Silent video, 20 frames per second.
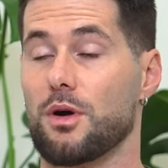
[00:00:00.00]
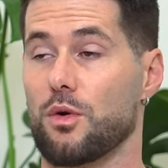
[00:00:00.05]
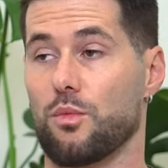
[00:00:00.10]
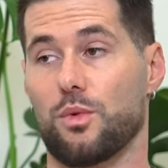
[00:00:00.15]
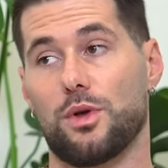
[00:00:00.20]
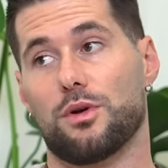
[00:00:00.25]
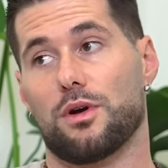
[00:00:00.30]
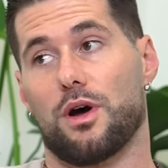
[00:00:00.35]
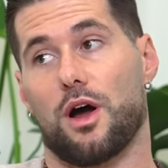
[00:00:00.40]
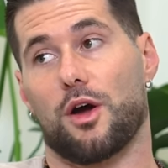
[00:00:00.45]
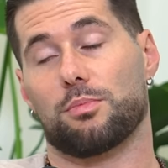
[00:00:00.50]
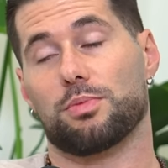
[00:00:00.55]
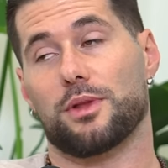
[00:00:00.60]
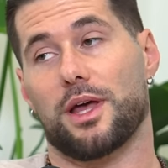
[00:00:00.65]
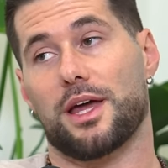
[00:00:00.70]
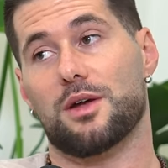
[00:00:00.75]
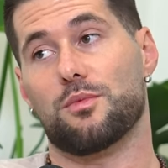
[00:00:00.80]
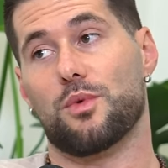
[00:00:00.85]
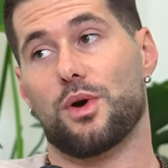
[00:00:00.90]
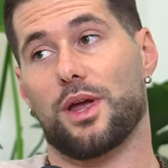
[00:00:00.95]
But we, our
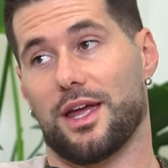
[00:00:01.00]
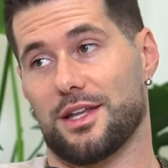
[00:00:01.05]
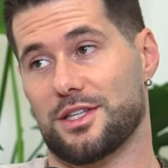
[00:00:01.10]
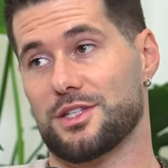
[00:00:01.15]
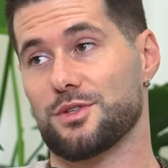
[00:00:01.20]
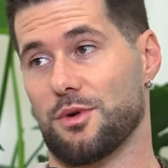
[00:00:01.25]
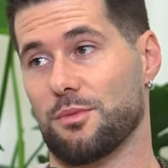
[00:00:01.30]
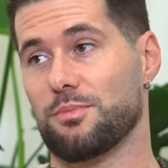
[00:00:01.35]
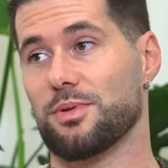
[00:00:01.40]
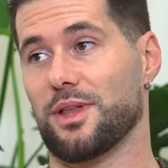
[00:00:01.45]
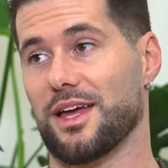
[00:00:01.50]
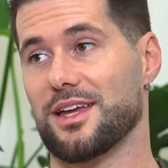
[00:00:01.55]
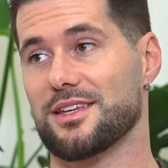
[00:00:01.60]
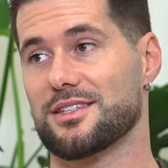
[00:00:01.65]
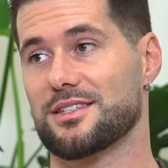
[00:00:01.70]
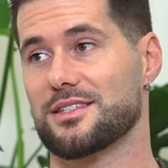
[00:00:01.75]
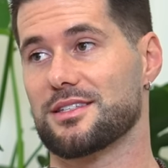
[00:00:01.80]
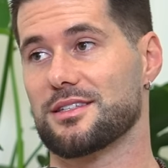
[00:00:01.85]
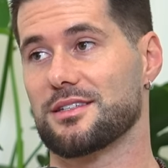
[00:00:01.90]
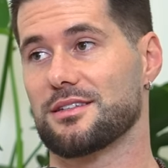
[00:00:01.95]
planet will get to a
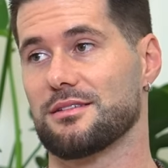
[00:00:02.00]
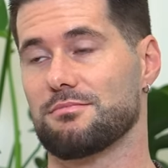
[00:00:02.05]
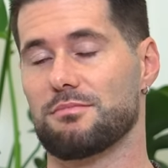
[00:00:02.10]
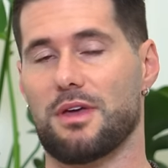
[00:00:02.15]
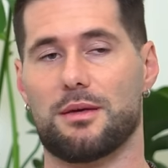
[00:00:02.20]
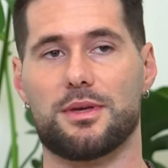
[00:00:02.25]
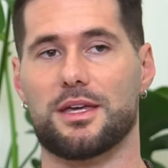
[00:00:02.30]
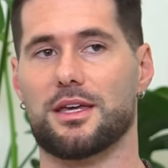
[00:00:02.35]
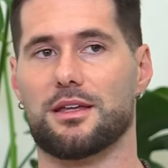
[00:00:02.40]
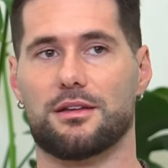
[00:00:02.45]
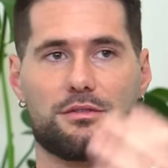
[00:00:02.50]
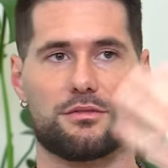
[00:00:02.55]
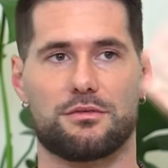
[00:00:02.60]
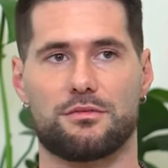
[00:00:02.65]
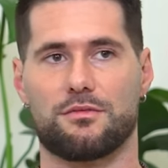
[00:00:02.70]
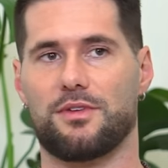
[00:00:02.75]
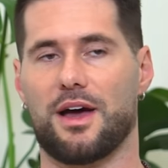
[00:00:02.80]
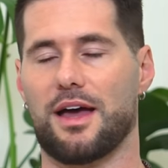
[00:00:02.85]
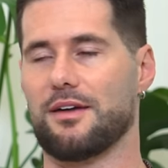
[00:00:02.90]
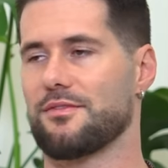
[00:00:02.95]
place maybe in
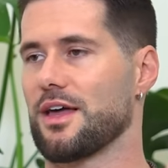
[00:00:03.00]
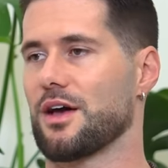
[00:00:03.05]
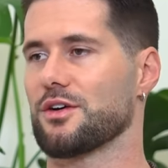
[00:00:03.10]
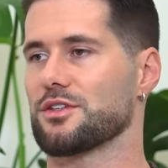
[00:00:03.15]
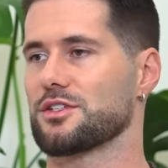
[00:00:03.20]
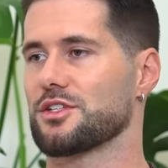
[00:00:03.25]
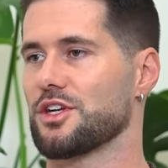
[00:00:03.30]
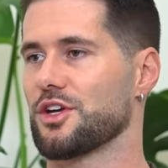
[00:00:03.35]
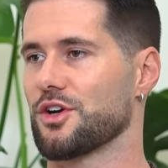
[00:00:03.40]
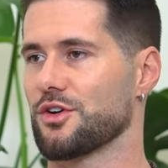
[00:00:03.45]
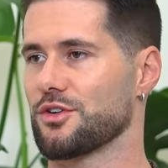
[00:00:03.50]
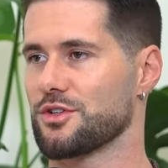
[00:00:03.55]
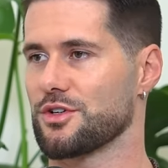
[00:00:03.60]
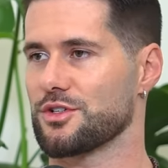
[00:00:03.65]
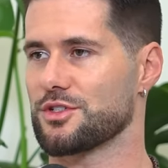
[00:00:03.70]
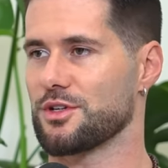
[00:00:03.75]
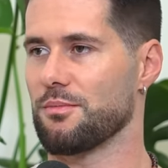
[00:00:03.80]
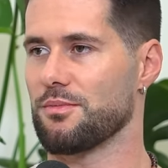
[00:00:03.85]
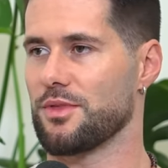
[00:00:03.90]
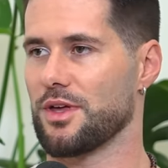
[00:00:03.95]
5,000 years
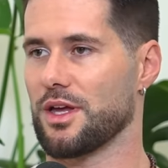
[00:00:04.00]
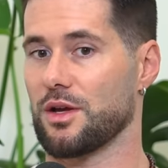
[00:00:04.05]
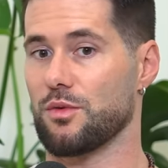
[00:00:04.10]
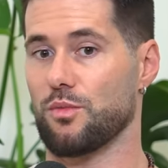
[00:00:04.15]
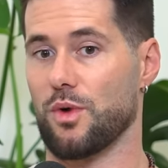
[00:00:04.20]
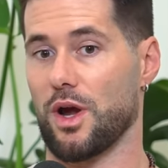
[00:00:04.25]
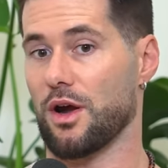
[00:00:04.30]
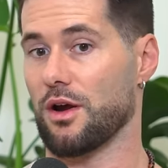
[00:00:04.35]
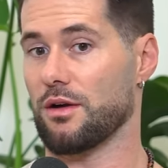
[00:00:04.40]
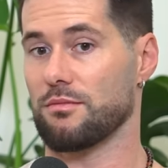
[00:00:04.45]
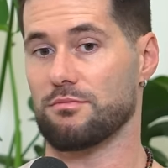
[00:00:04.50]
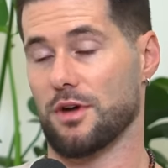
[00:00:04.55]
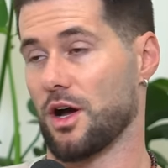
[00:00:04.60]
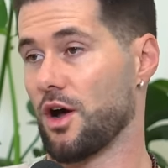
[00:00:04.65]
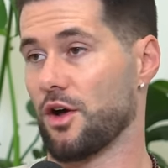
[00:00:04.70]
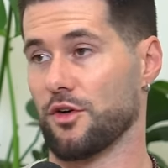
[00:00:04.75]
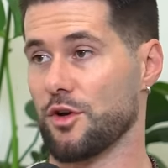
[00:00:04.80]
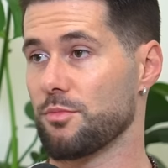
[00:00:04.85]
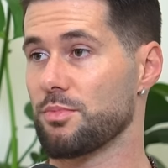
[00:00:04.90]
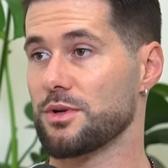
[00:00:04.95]
or something where
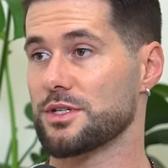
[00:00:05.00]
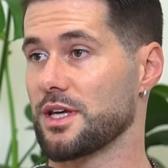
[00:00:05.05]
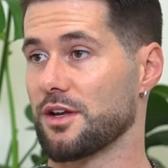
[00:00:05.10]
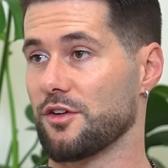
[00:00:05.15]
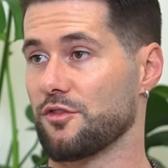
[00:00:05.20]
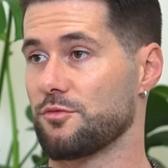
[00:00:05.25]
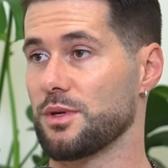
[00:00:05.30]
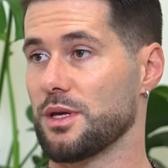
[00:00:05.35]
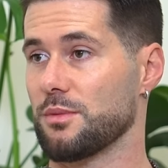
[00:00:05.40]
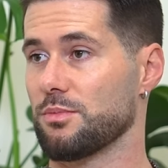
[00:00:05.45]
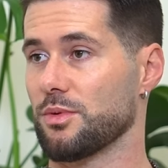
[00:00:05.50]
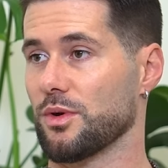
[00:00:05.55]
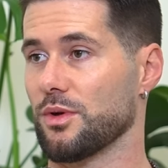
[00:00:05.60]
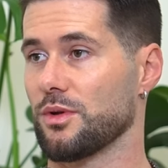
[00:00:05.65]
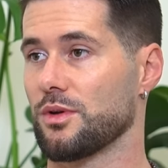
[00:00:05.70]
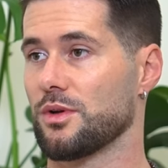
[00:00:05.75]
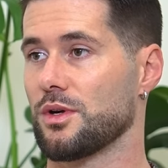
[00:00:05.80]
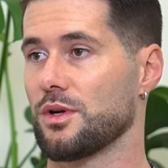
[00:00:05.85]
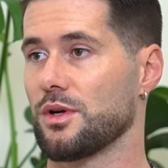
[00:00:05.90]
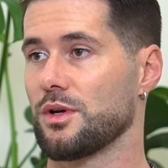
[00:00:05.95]
100% of
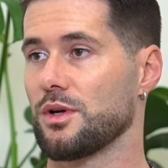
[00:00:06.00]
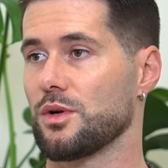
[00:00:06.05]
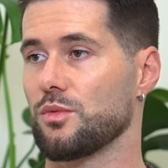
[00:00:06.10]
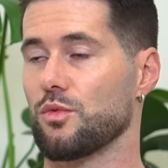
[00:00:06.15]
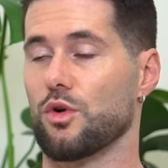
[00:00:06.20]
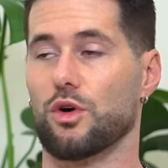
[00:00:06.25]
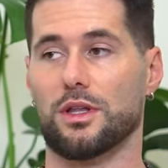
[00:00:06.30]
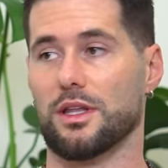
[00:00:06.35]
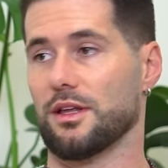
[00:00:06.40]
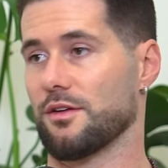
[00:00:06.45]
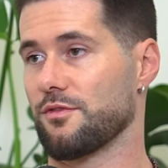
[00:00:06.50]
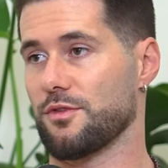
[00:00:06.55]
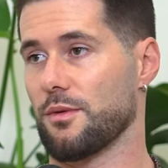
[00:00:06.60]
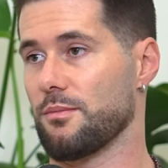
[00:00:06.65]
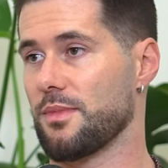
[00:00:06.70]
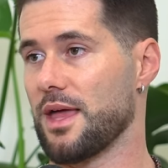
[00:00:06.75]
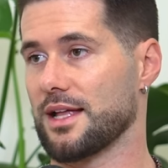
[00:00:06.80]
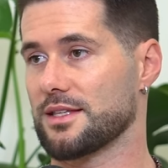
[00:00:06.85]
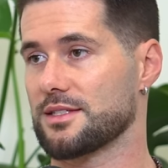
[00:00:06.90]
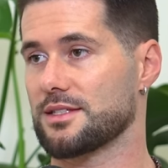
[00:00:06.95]
people will live
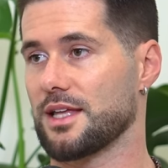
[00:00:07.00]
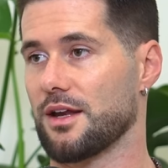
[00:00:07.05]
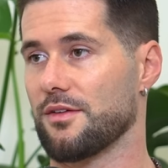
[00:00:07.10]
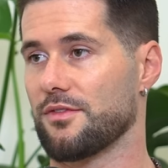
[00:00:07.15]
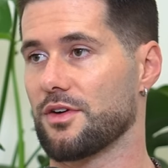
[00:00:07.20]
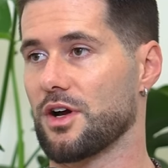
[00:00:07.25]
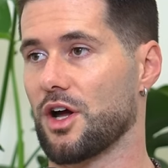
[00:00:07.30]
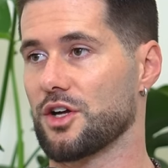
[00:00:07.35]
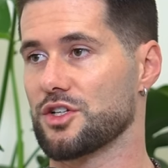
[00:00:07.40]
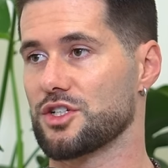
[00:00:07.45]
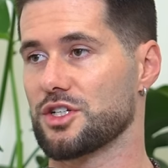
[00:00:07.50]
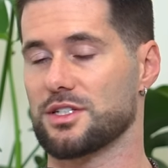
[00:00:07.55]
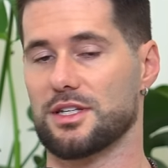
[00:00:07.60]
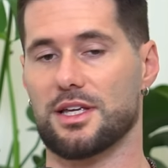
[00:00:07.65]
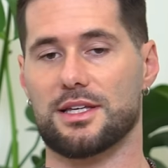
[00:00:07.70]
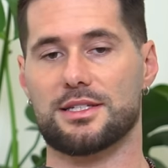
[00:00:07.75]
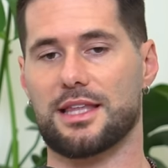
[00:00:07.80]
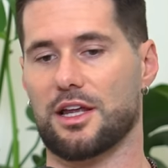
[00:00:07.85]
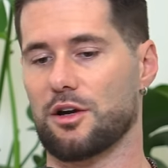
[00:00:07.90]
from that state of consciousness.